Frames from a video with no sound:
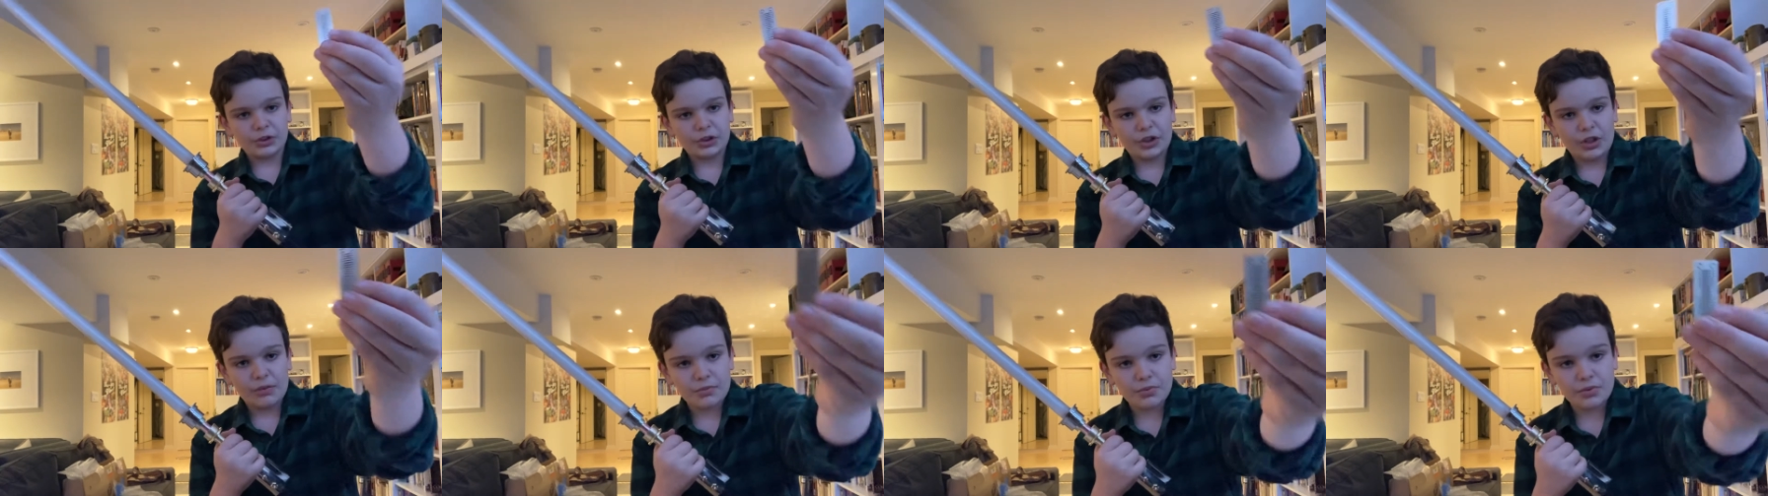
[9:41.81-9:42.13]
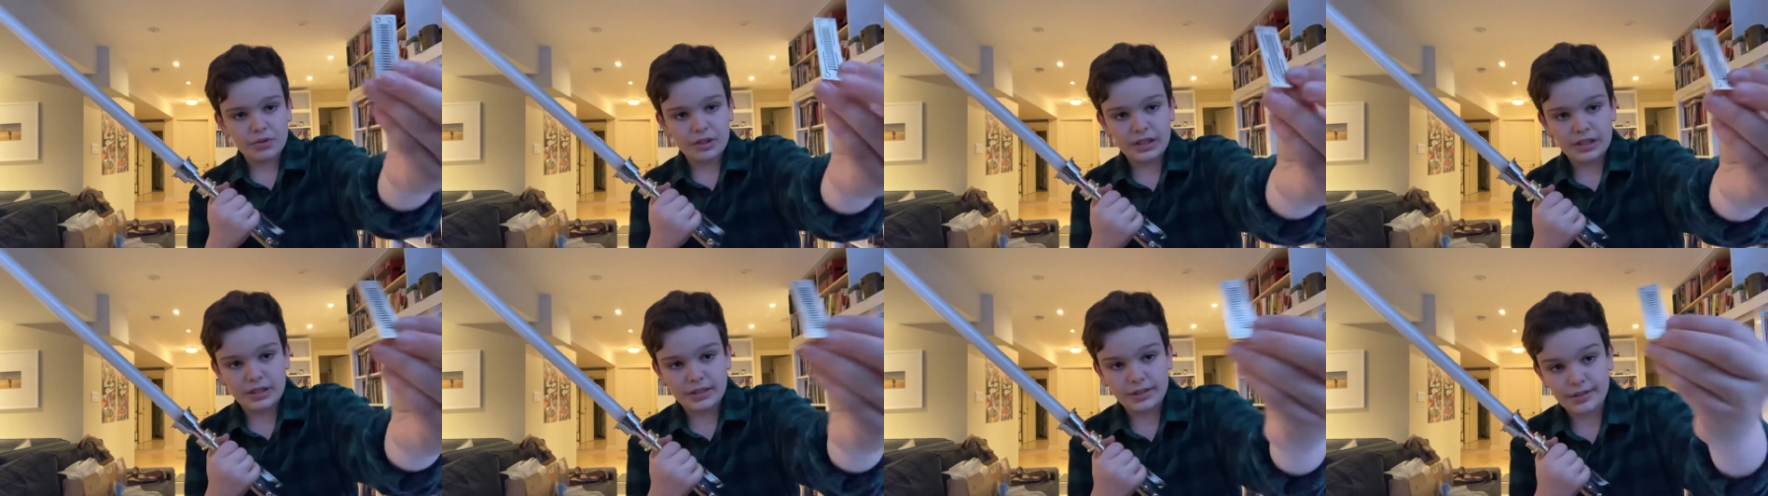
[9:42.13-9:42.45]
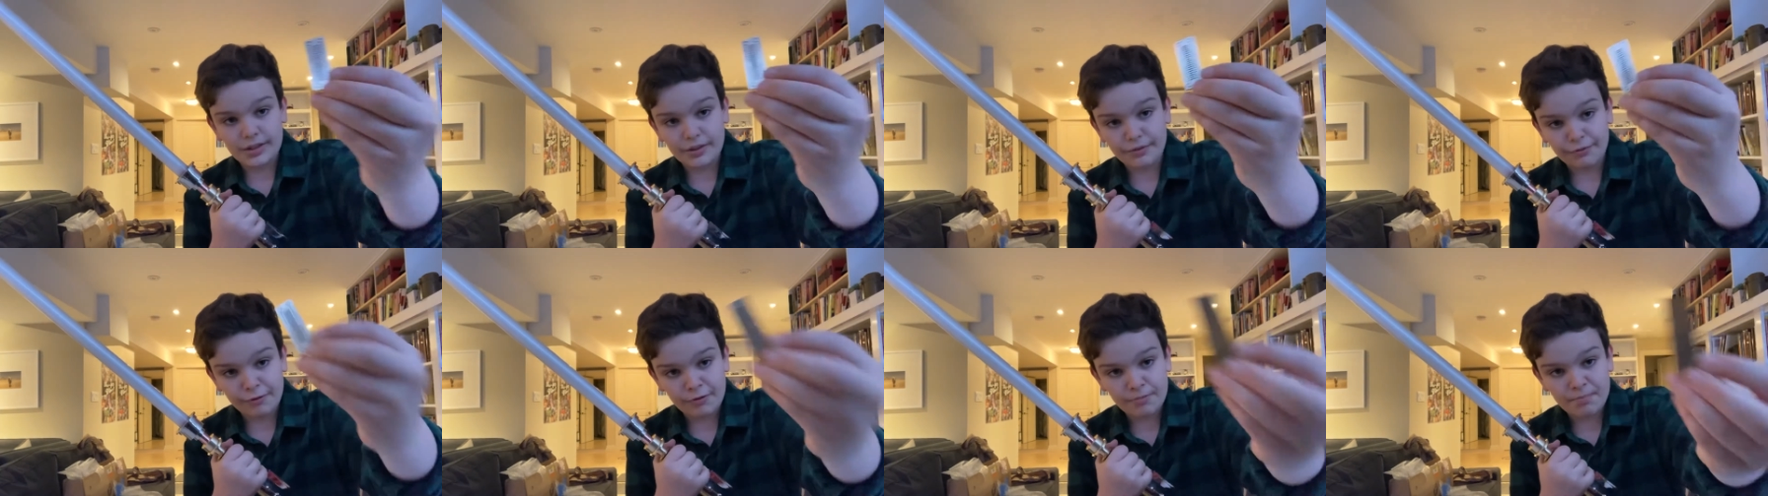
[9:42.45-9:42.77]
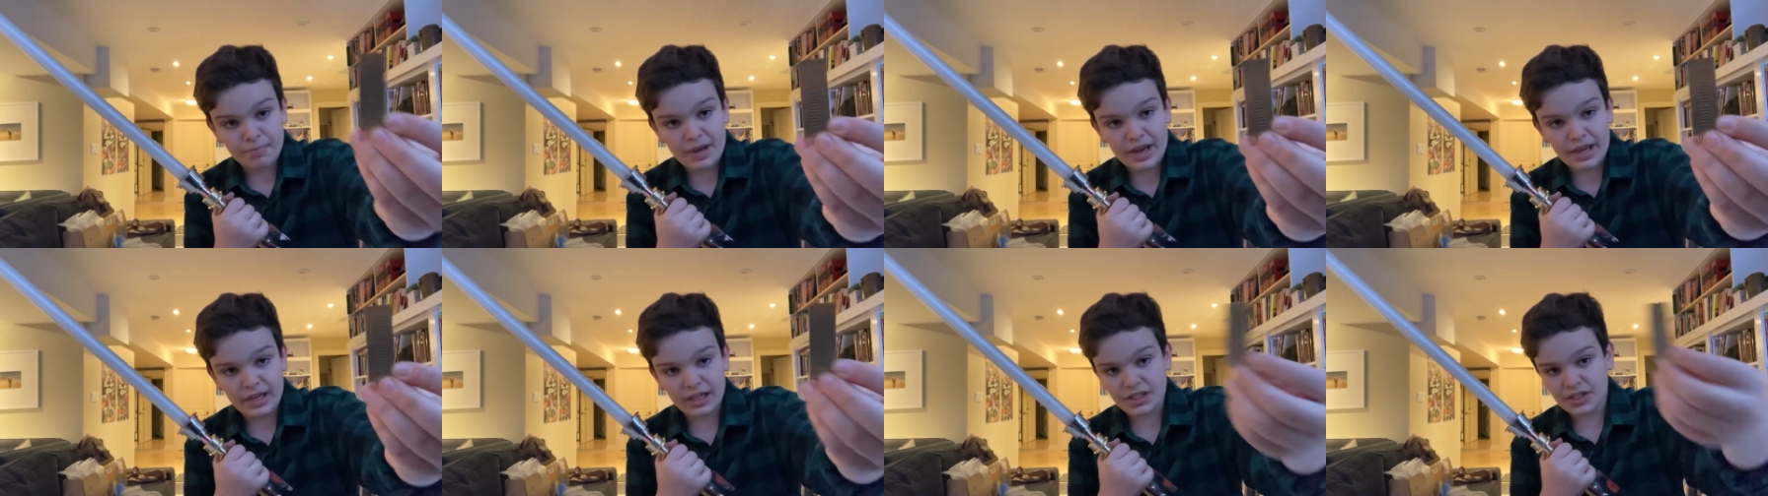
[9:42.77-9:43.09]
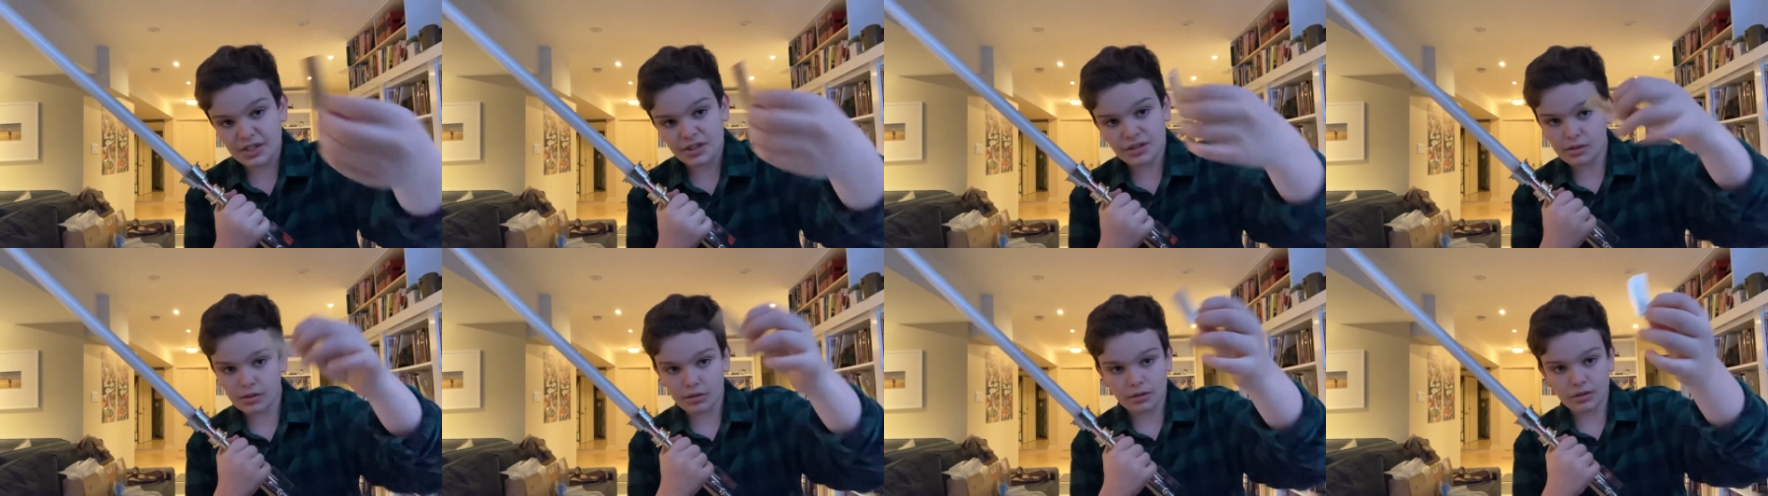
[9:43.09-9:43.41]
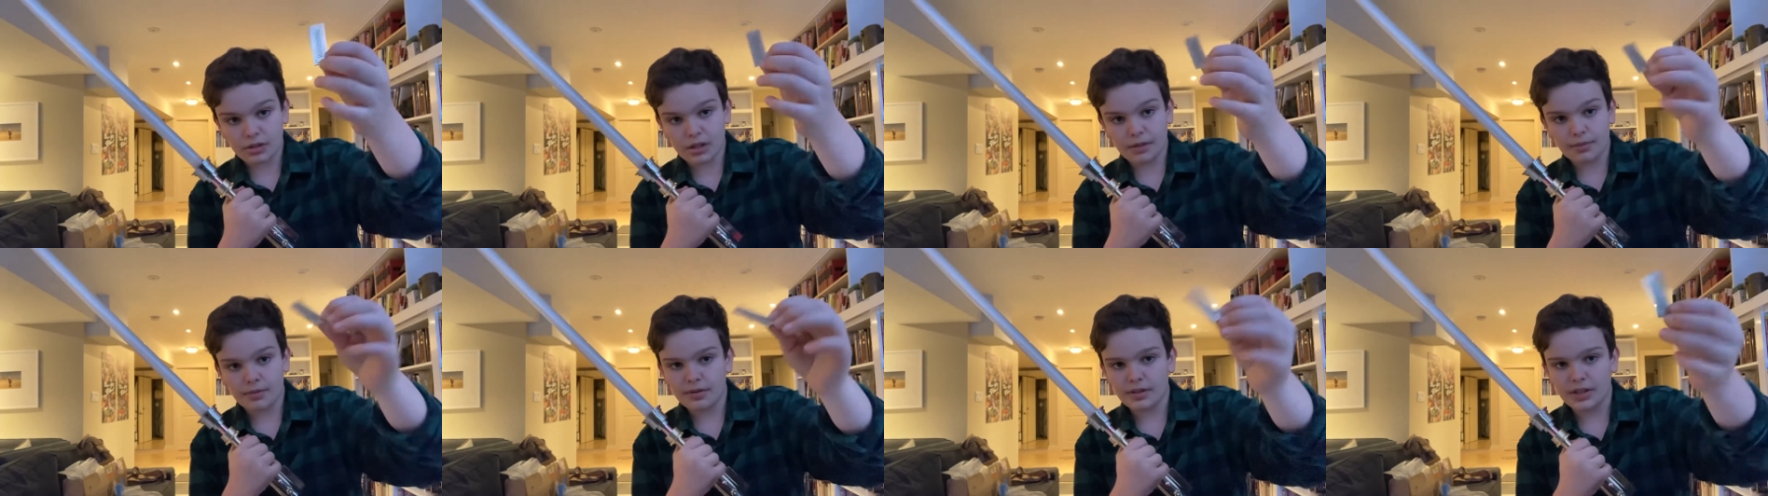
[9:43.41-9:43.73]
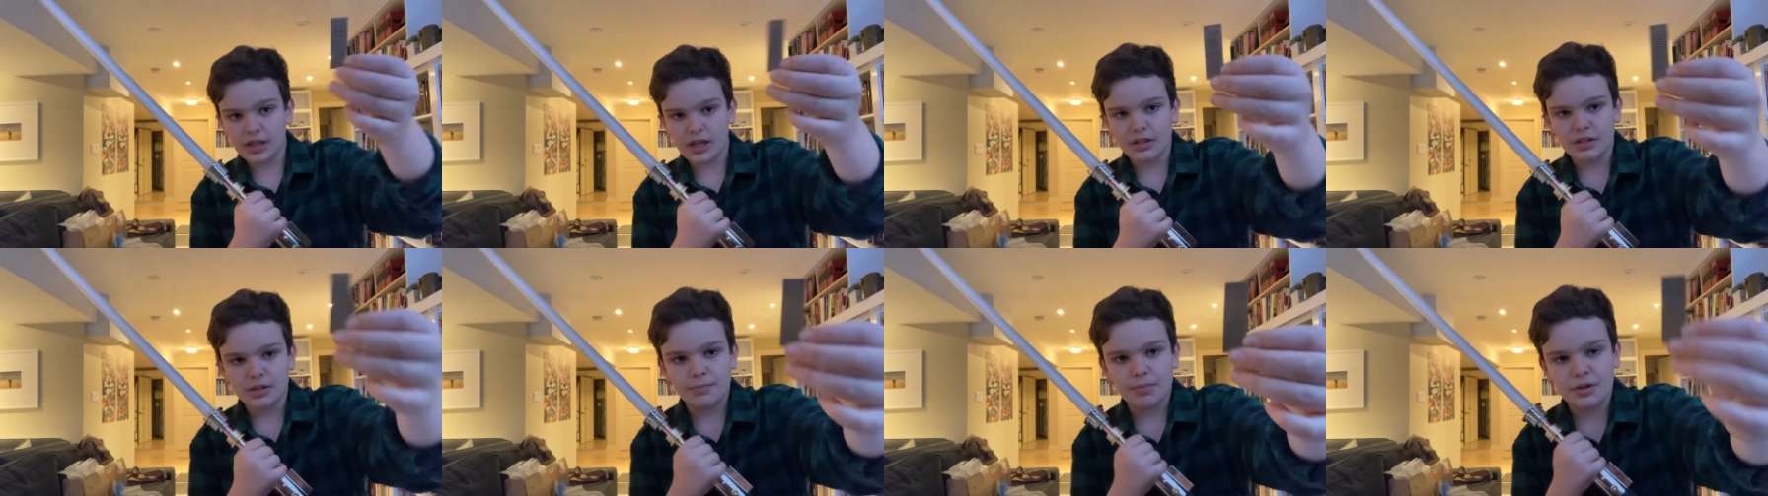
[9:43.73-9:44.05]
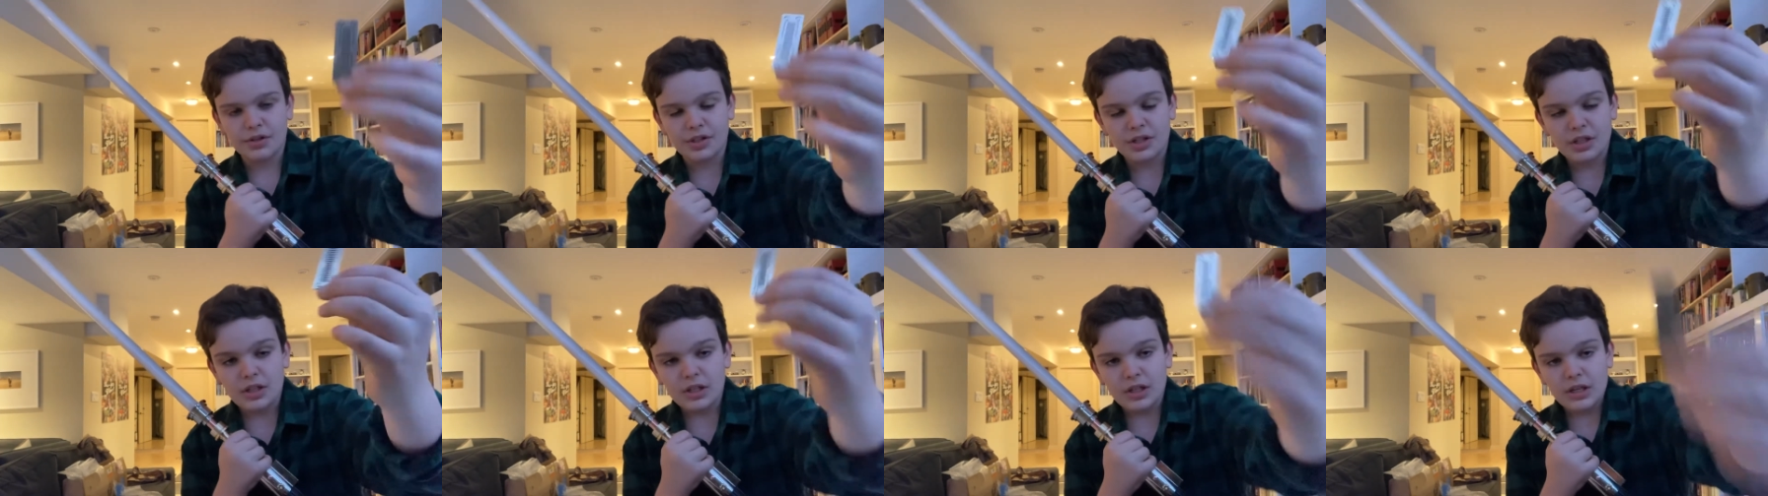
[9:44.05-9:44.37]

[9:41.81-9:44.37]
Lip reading: with a different panel. It's the exact same parts,